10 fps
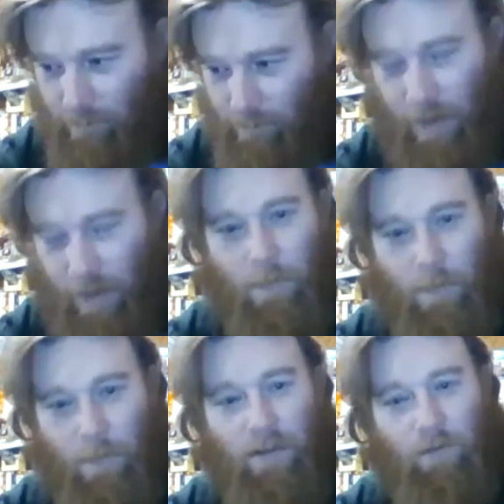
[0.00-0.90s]
I just
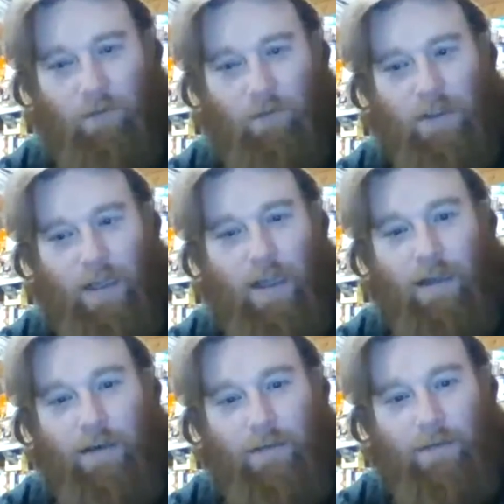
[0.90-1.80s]
made myself really
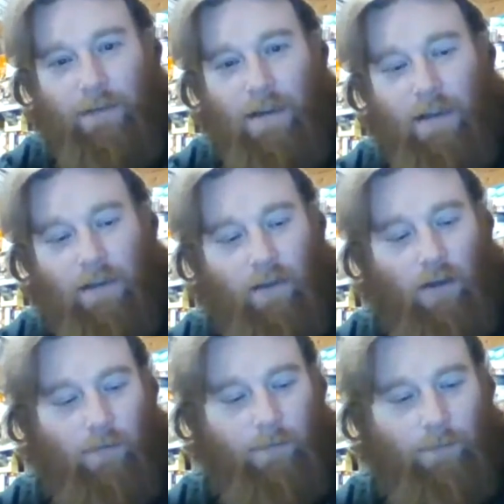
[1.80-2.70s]
sad.
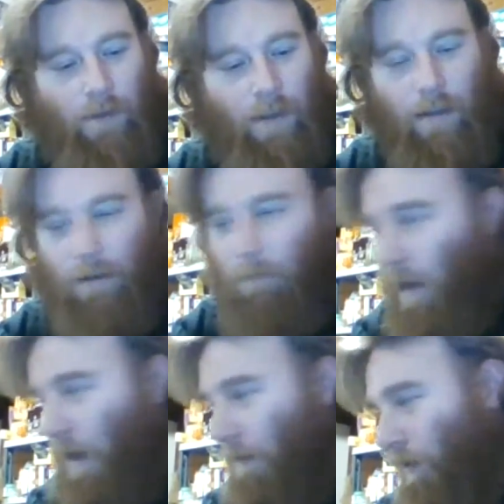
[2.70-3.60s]
So
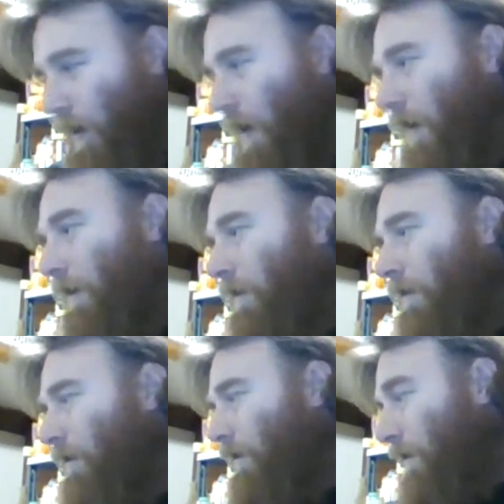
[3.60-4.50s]
my plan
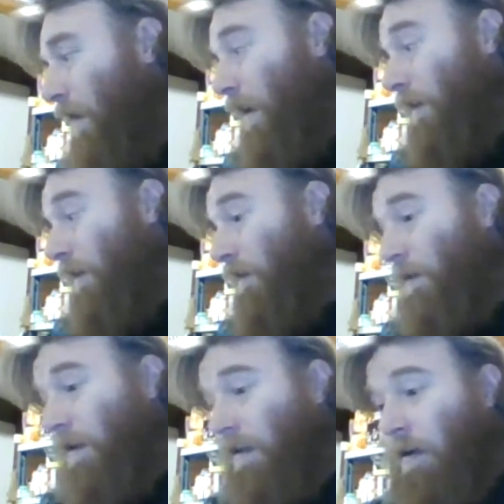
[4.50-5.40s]
is, I left them in
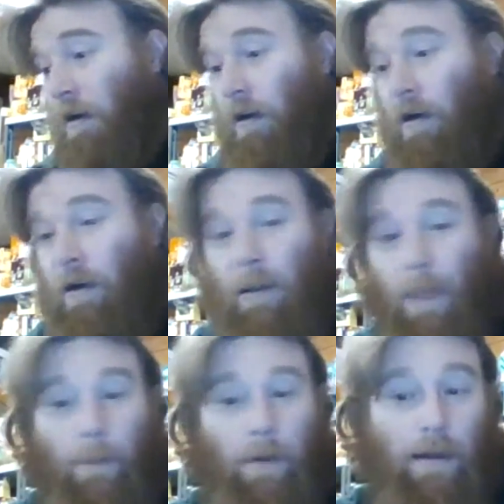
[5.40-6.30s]
the car,
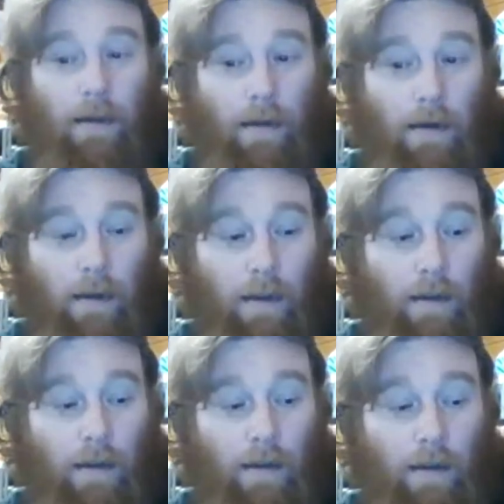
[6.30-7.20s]
but
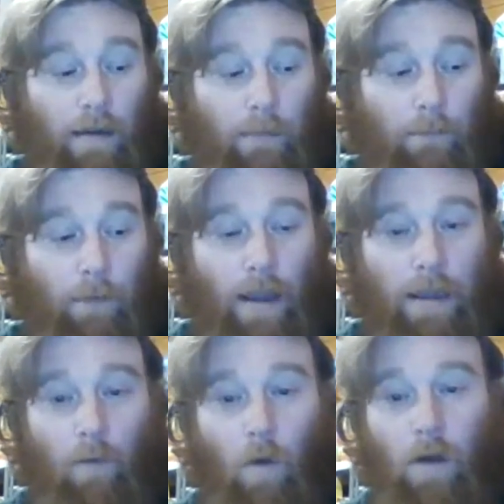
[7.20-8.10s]

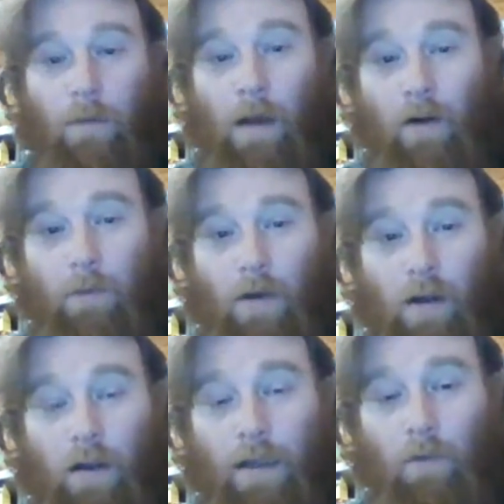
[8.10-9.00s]
buying one
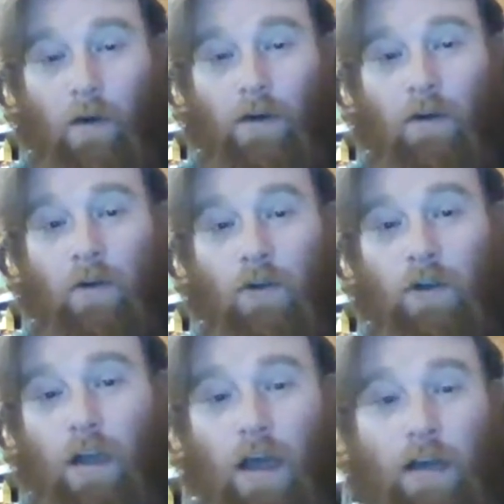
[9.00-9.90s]
Powerball and one Hoosier
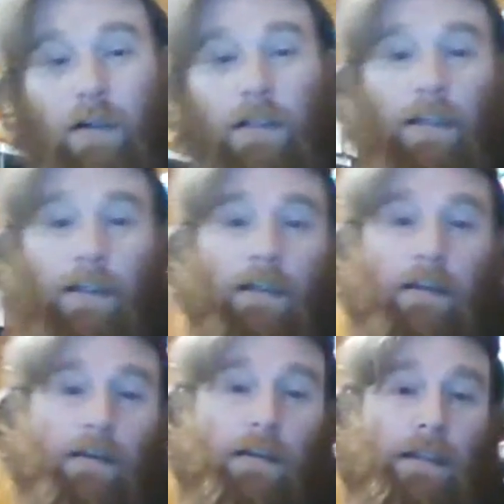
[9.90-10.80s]
lottery ticket
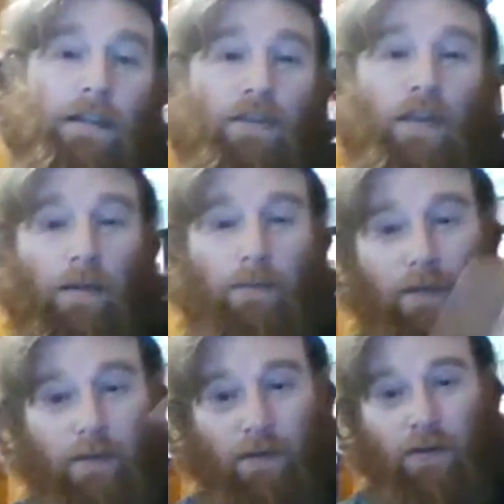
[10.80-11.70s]
each time
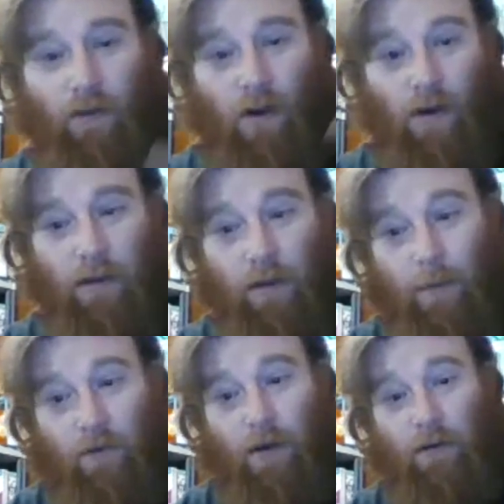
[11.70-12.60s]
the drawing
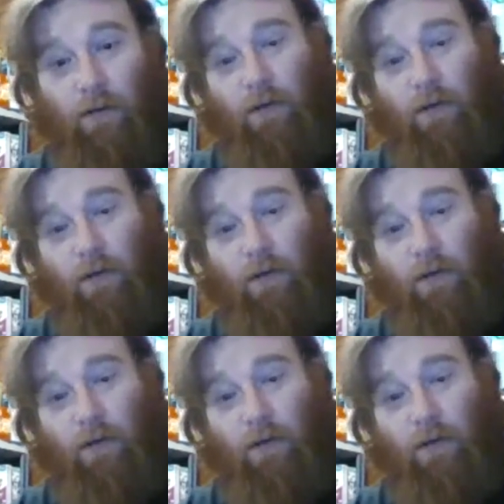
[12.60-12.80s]
comes around,